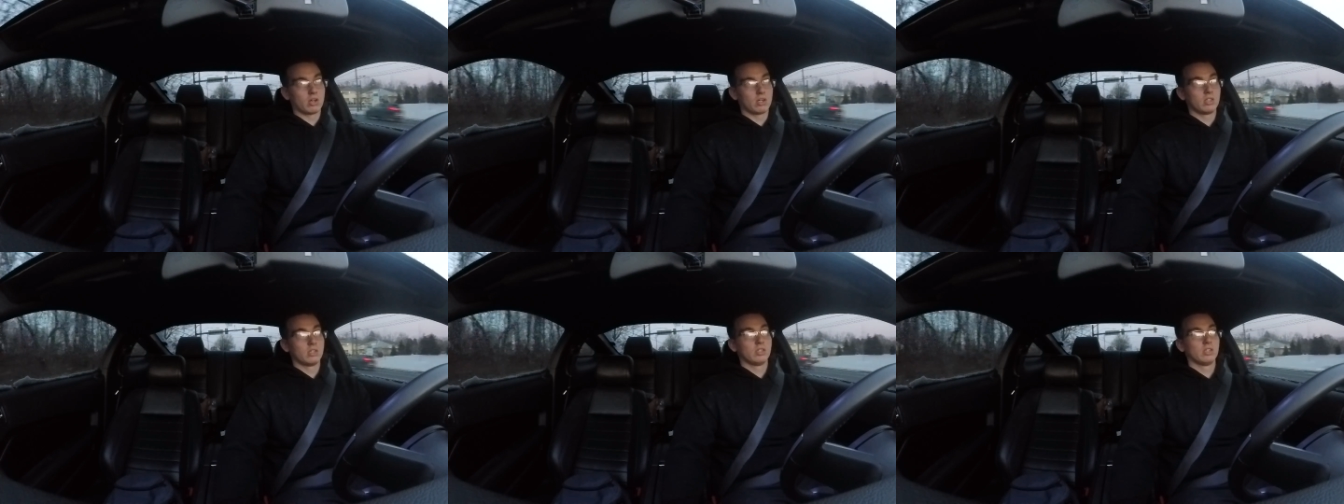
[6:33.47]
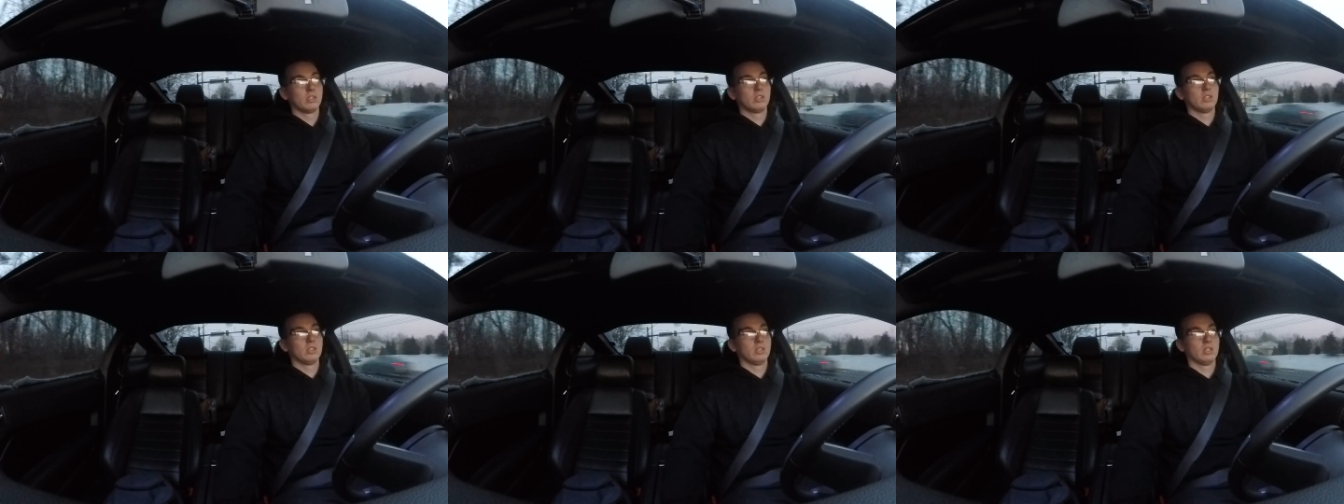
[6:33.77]

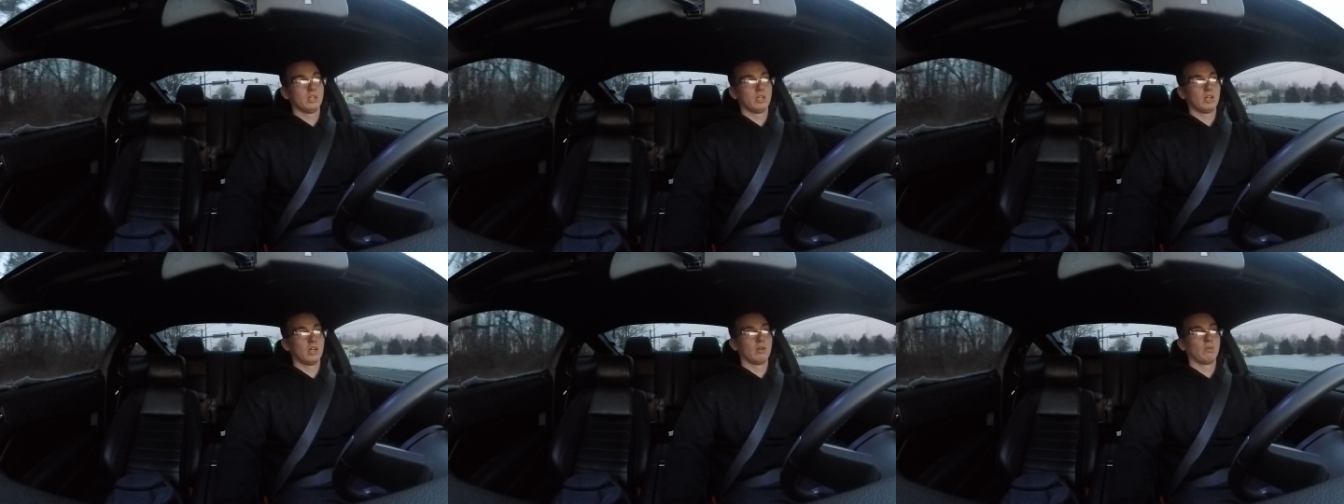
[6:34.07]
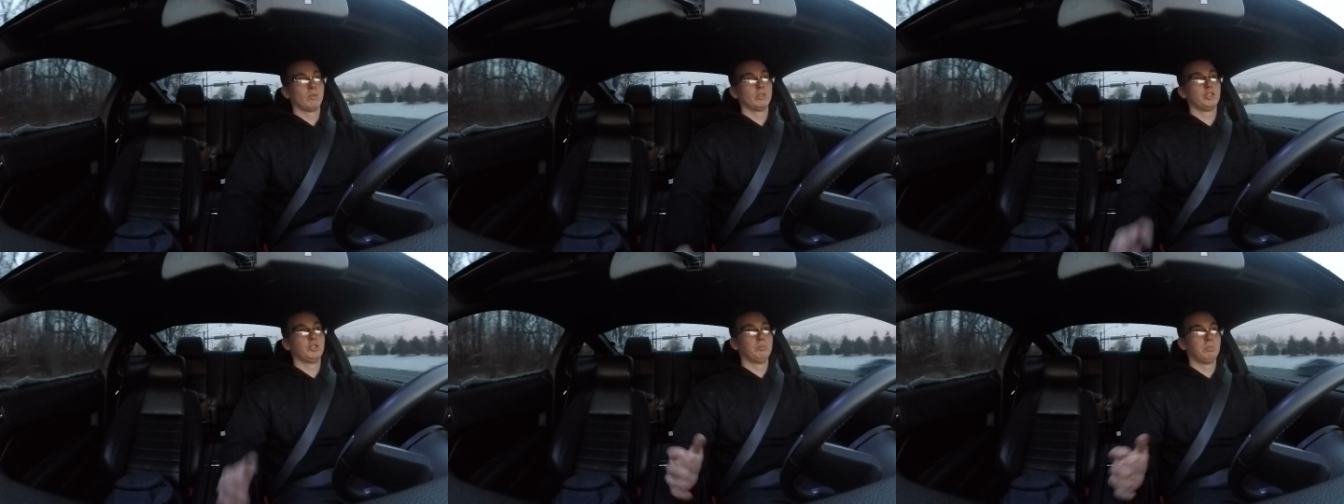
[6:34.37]
Uh,
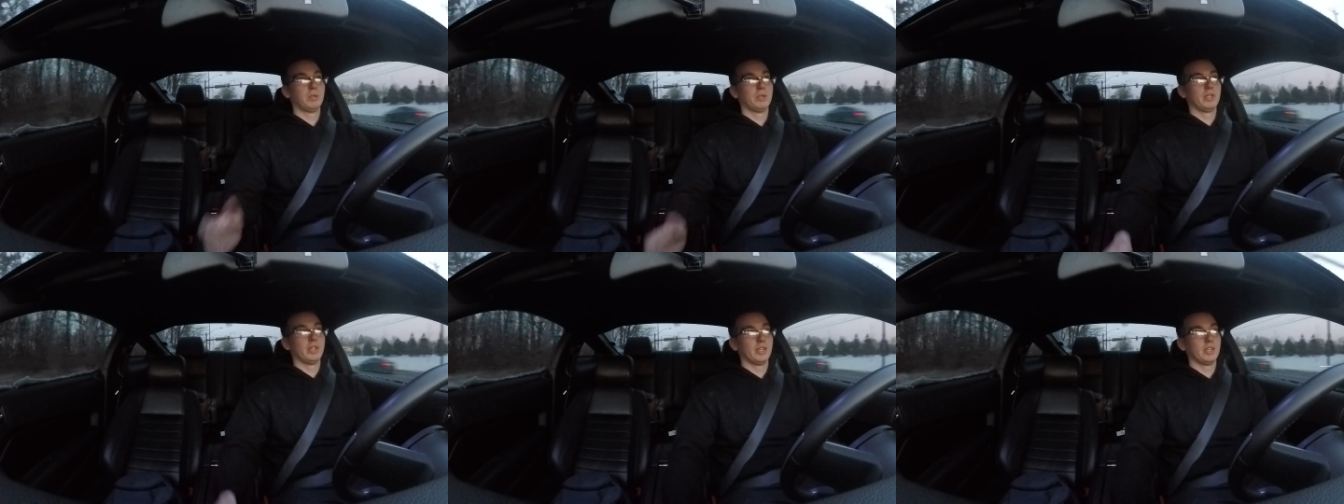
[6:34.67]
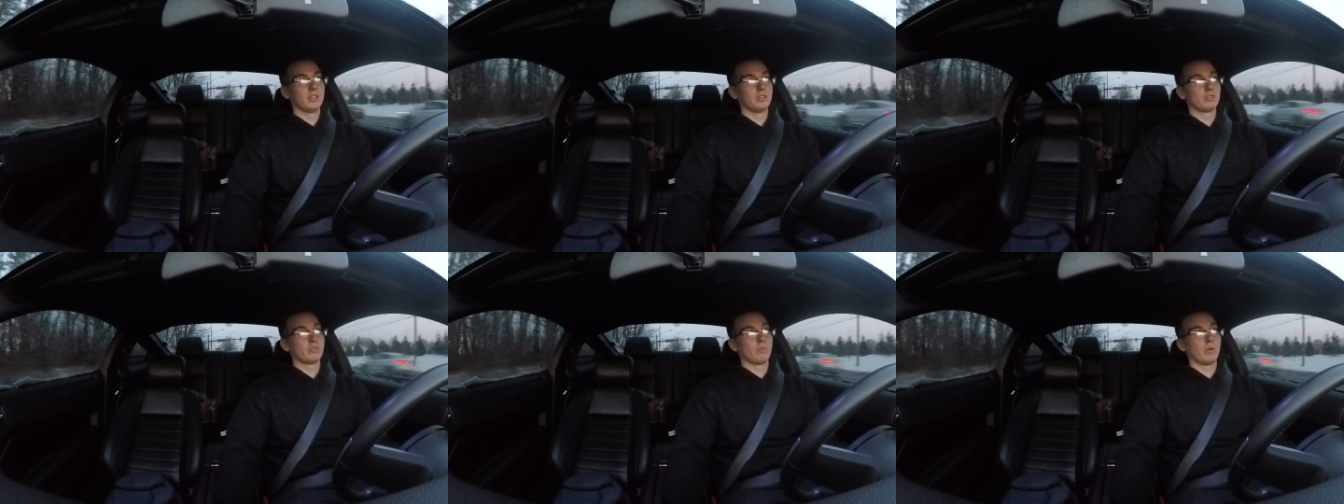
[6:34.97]
what you put
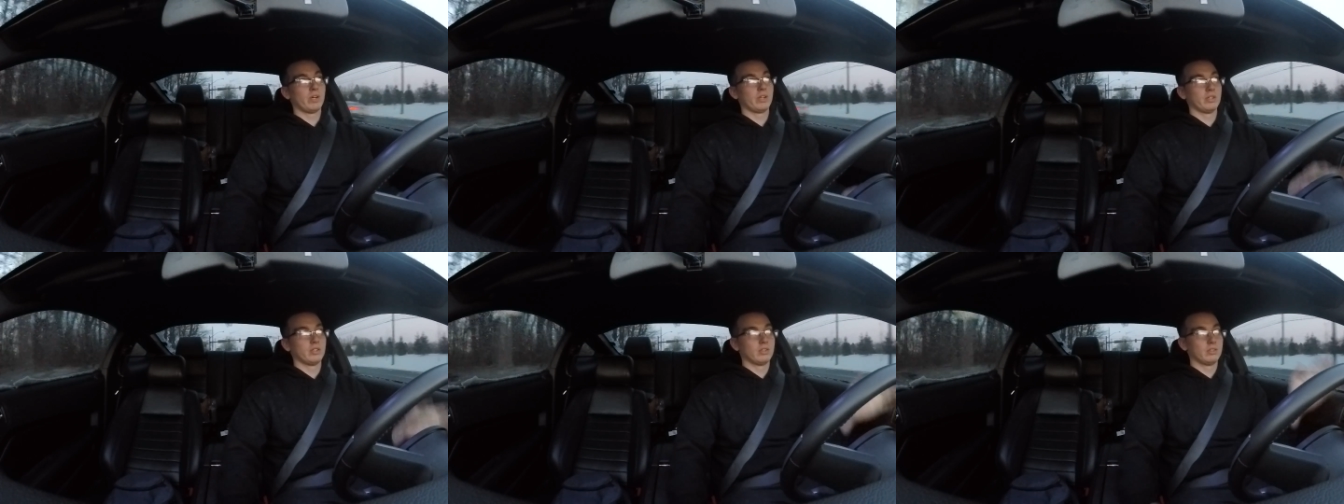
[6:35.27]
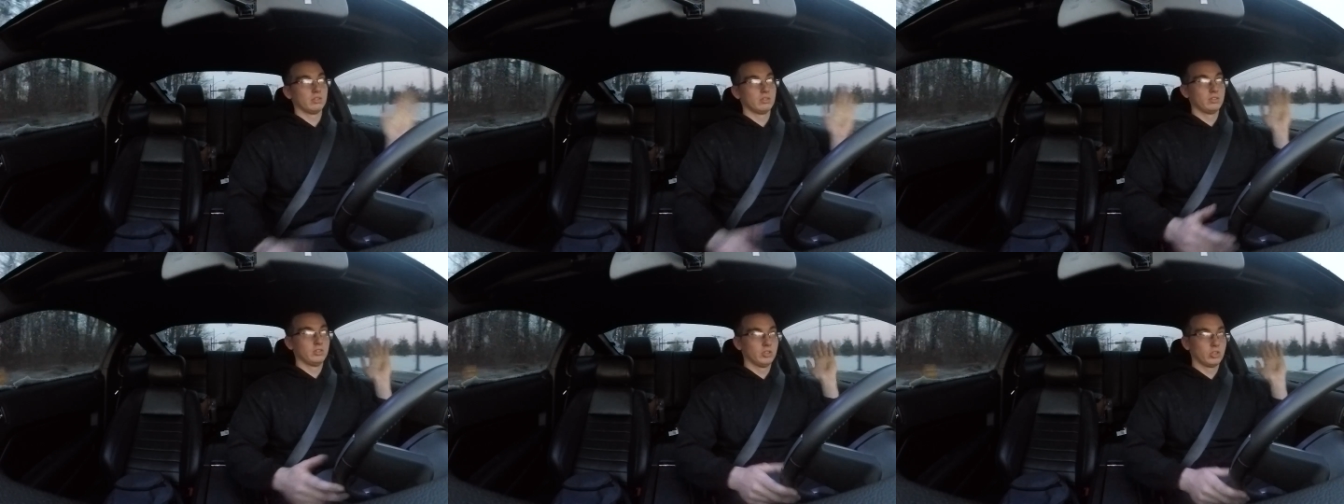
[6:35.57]
in is what
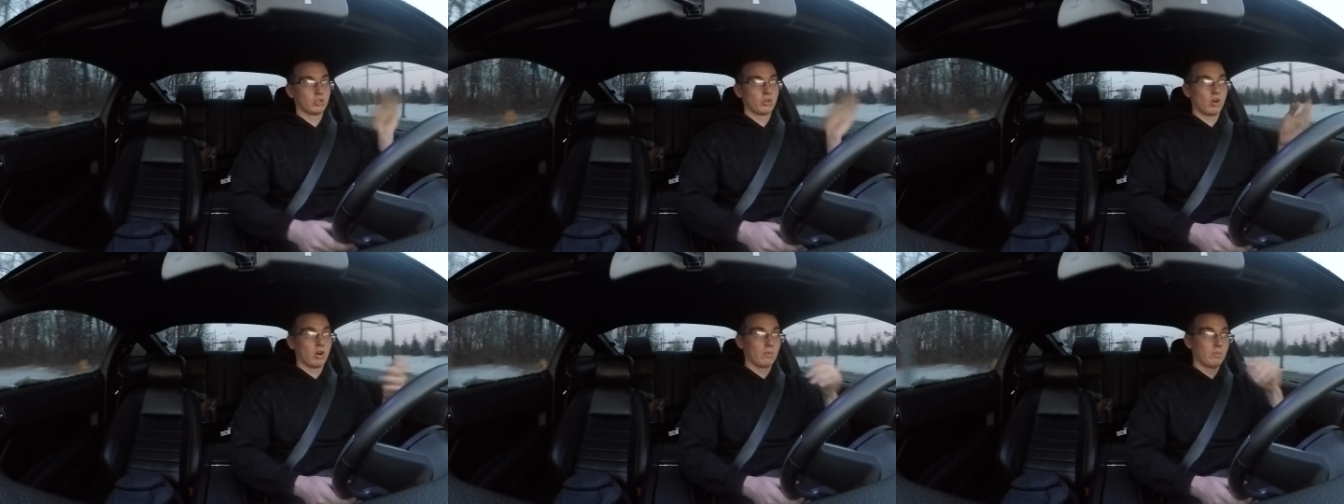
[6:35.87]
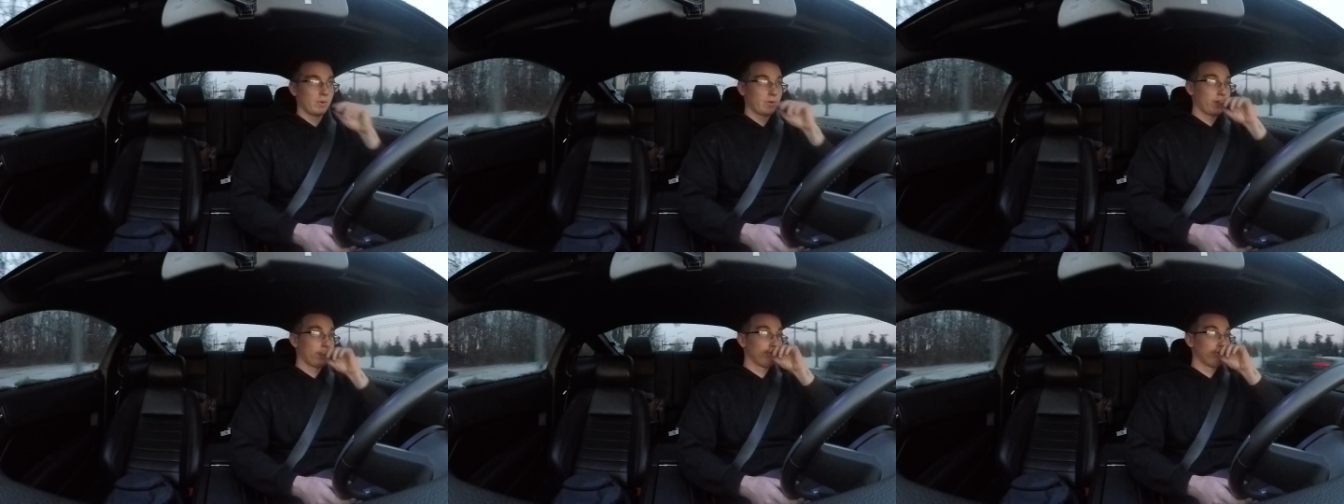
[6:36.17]
your car
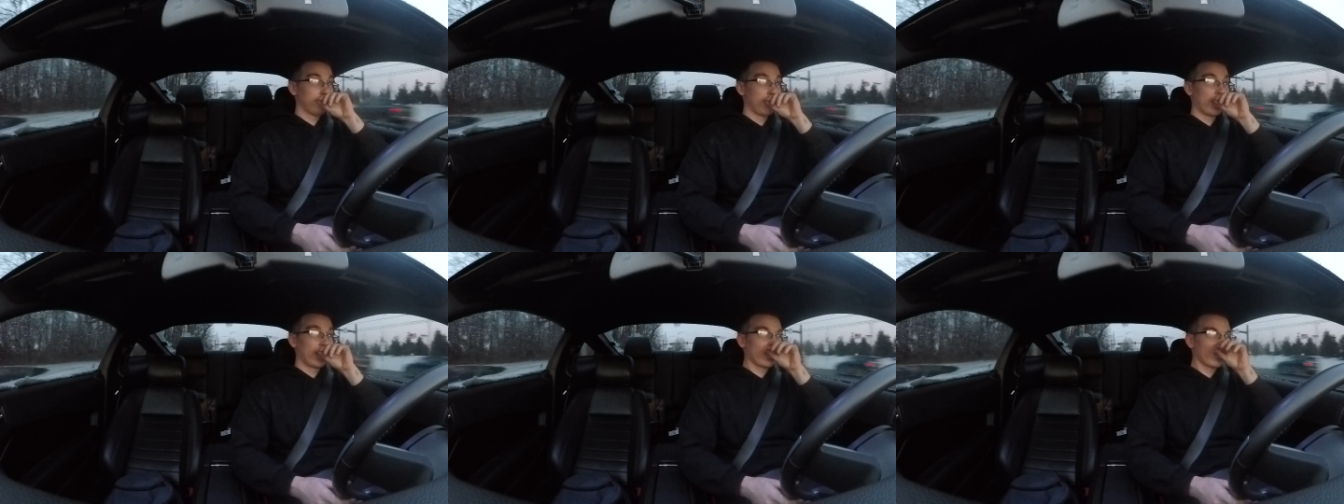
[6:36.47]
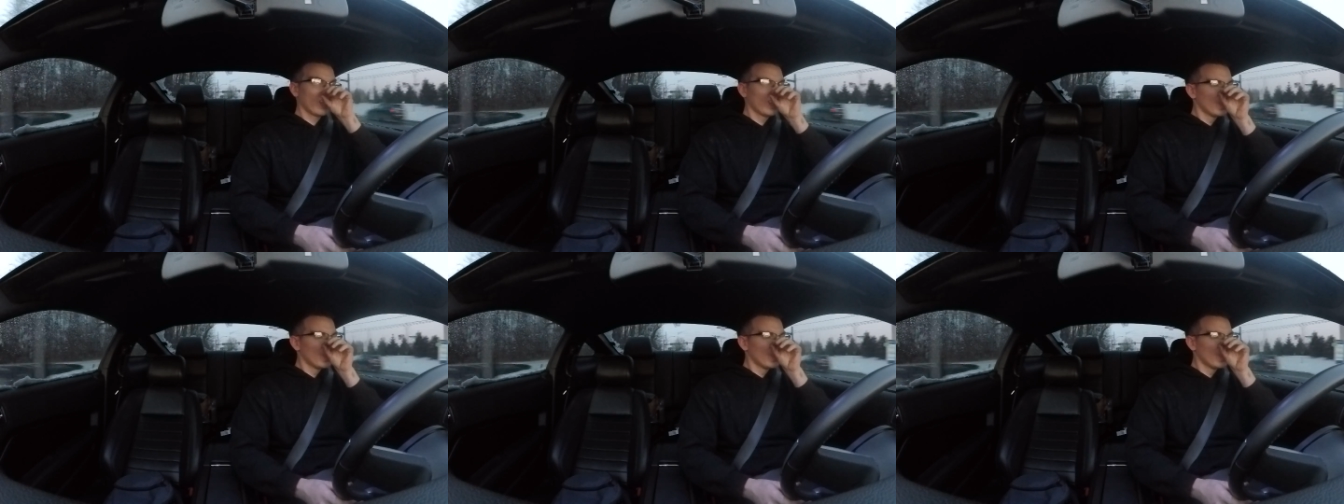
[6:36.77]
will give back.